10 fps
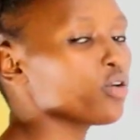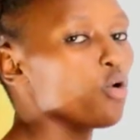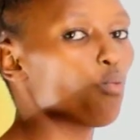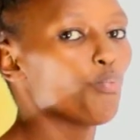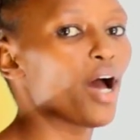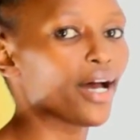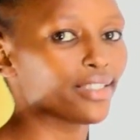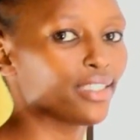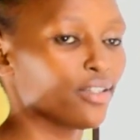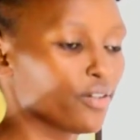and
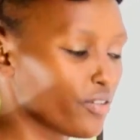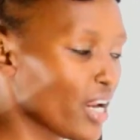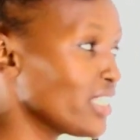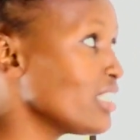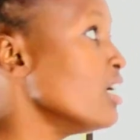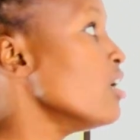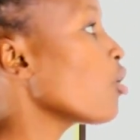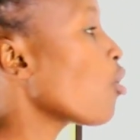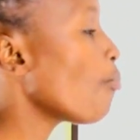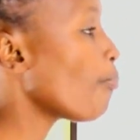compact. Alright,
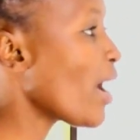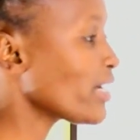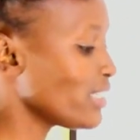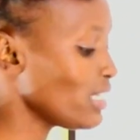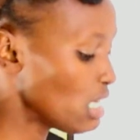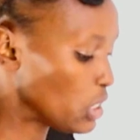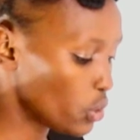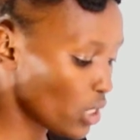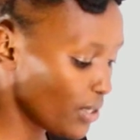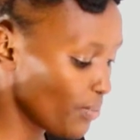compacting is
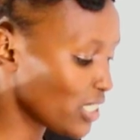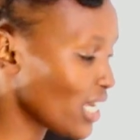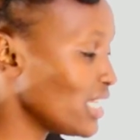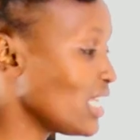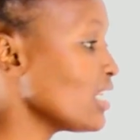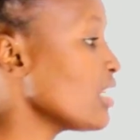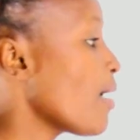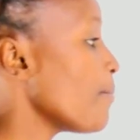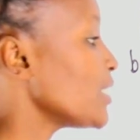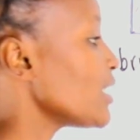usually measured in
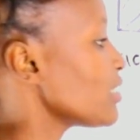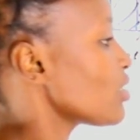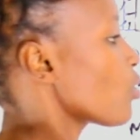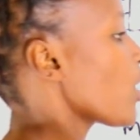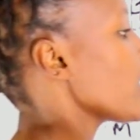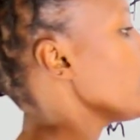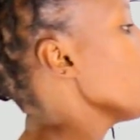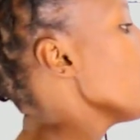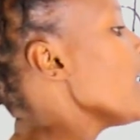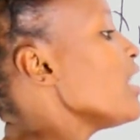meters squared,
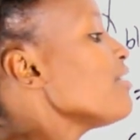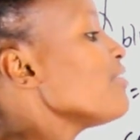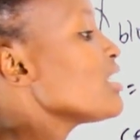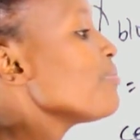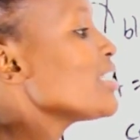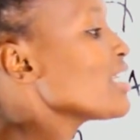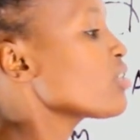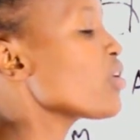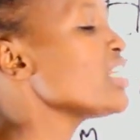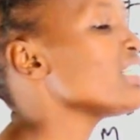and if it's
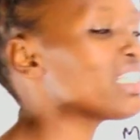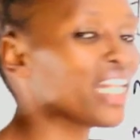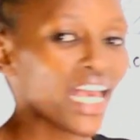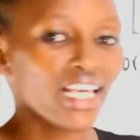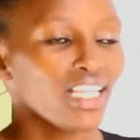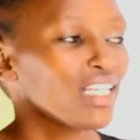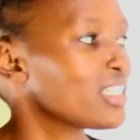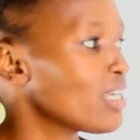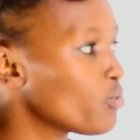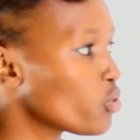meters squared, it's length
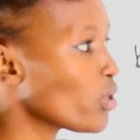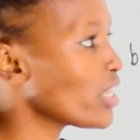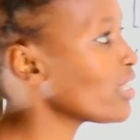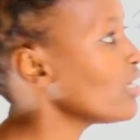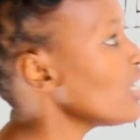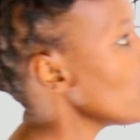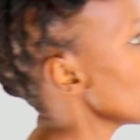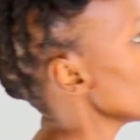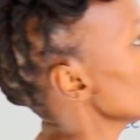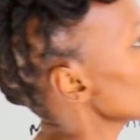times width.
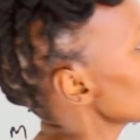If you